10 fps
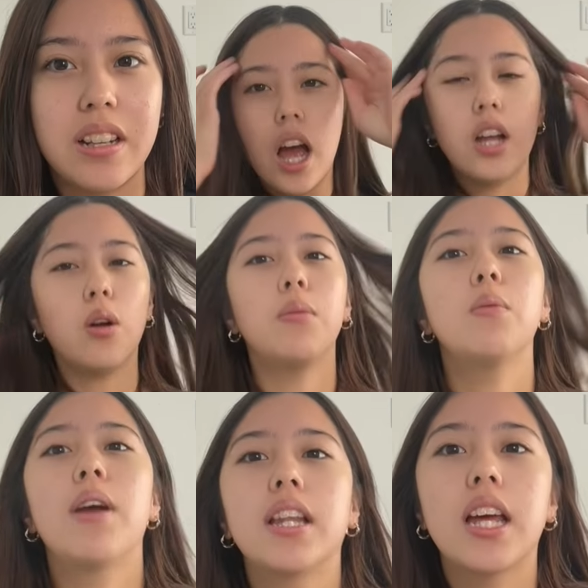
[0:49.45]
I normally
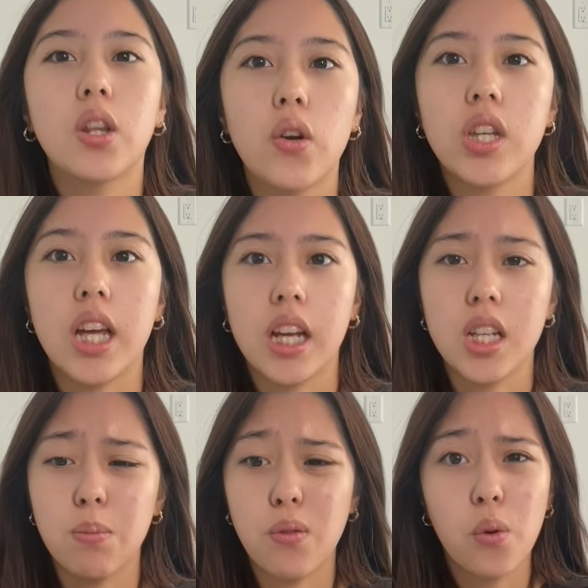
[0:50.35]
wait like 30
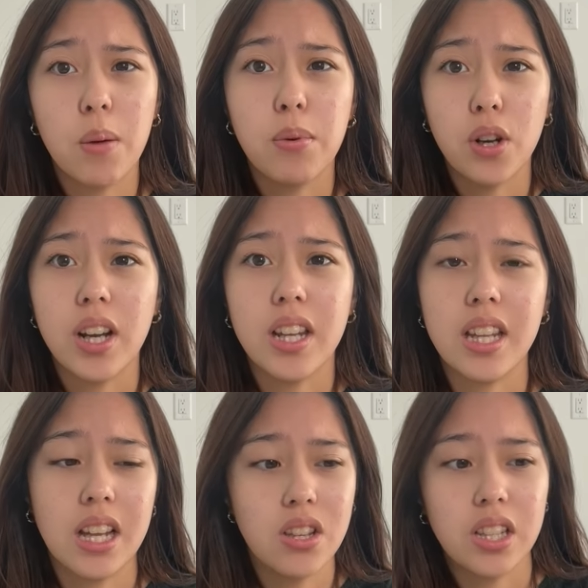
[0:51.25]
seconds before I put on anything
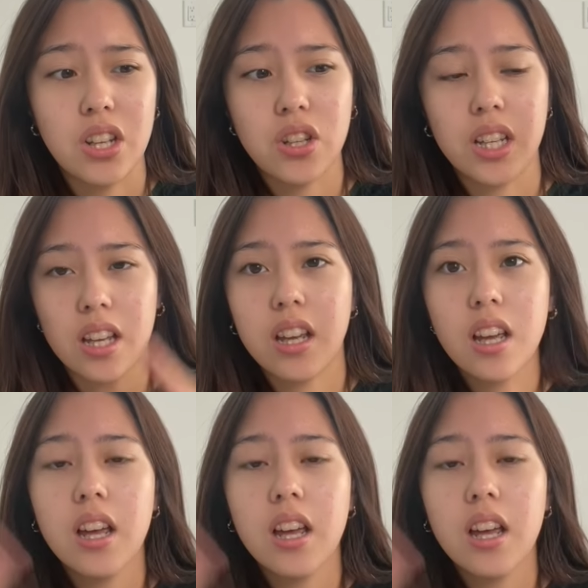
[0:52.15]
else, and then just like